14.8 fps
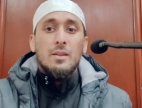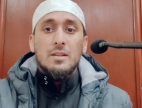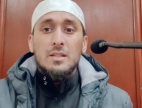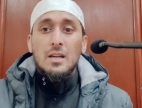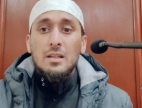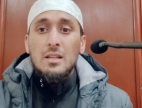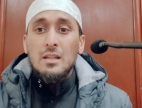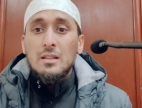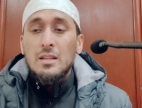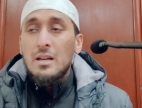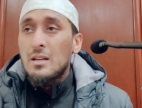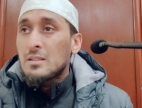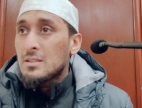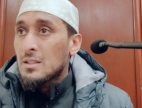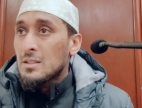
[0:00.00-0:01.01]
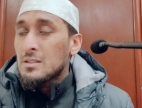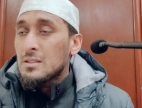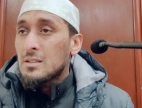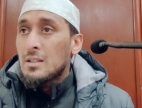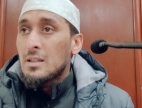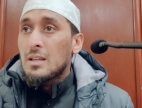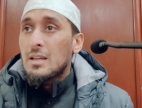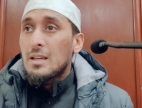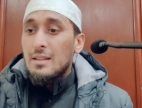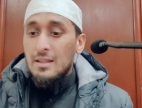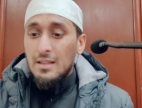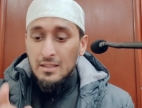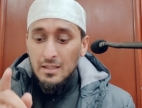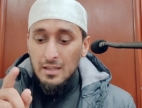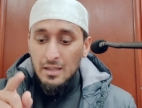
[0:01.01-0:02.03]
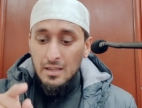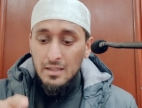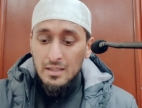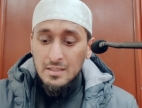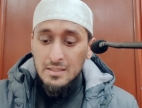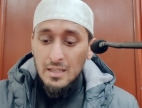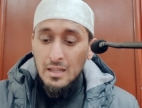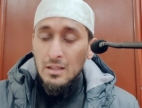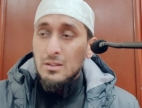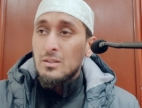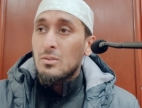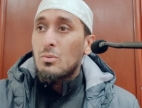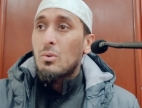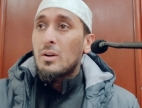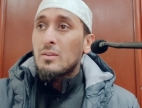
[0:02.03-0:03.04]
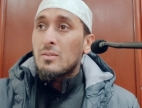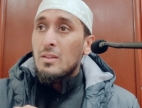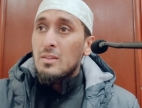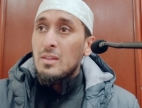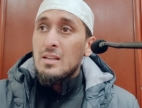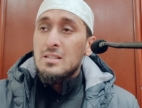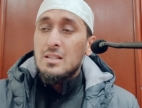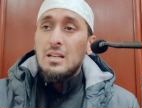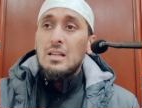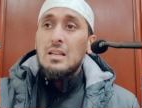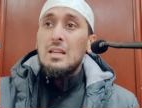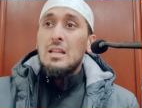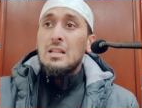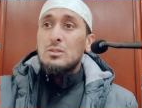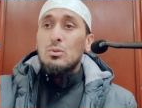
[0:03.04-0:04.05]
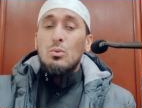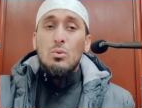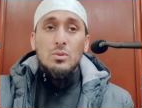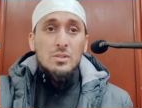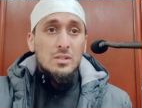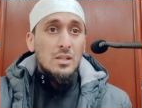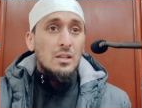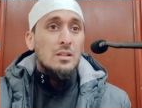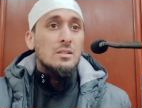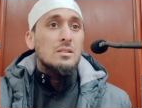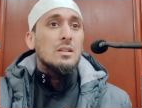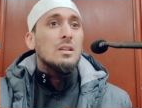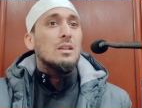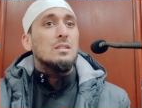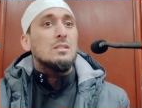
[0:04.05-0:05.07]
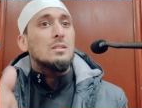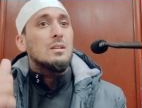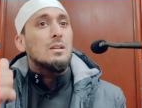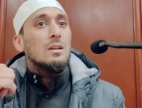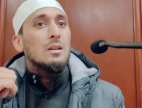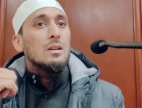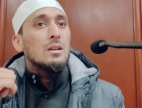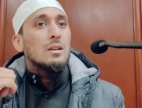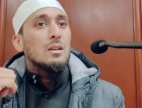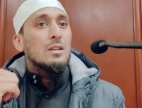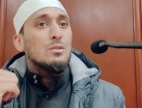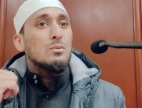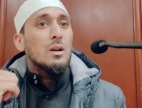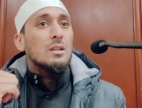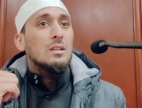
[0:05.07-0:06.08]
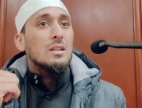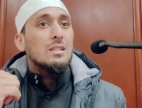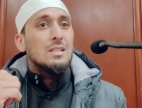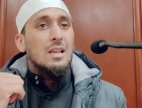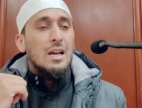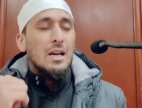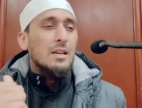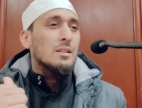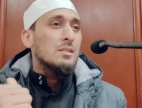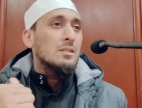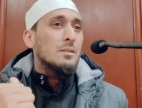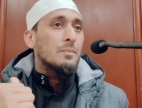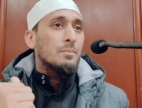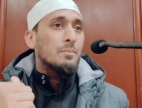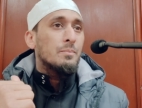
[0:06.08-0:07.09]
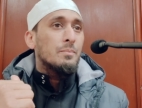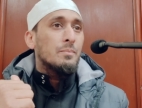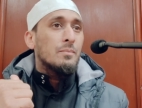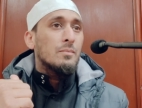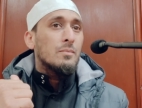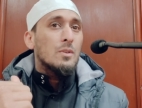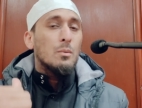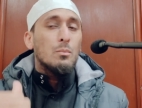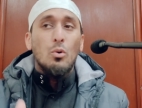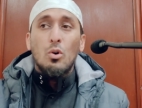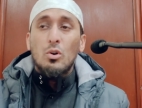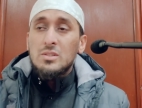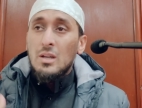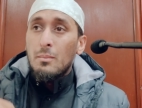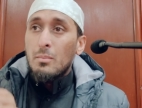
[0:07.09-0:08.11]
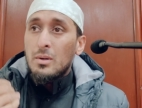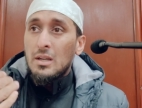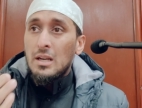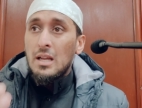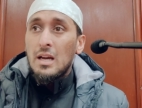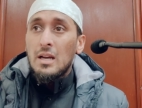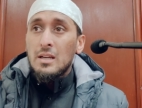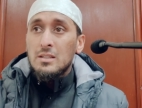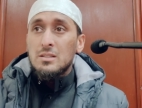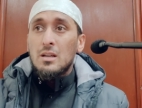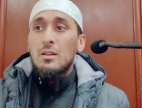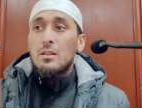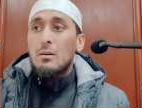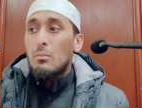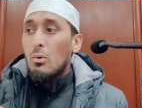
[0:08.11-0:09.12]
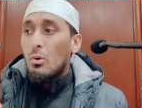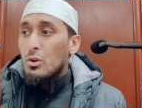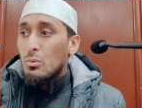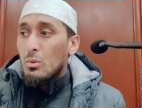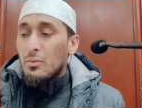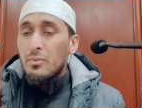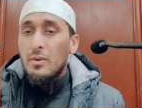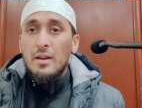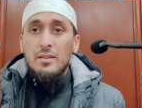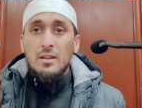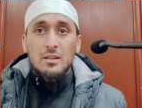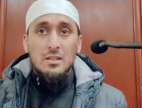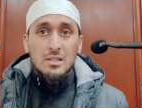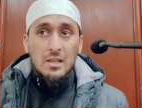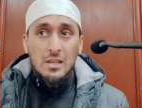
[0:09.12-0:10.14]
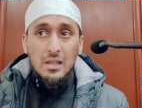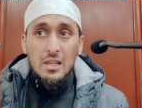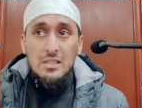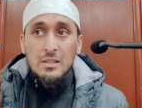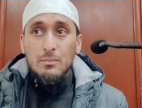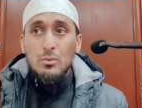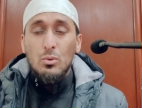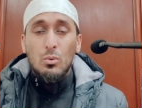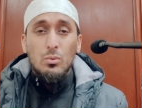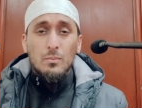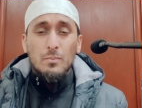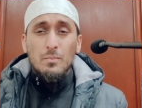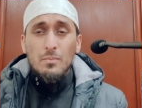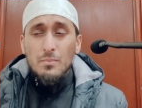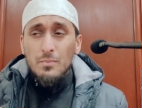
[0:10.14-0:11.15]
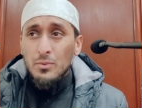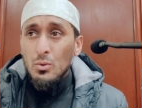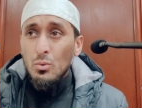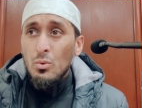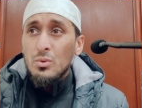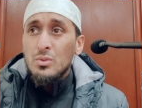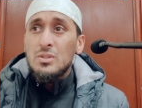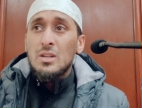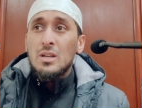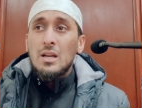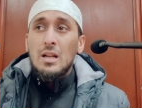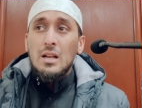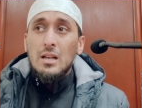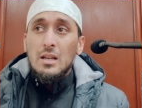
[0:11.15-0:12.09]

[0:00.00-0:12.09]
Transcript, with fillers: This hadith tells us that a result or one of the things that leads towards sins is is what? Is lies. The more somebody lies, the more you will find that this leads him to towards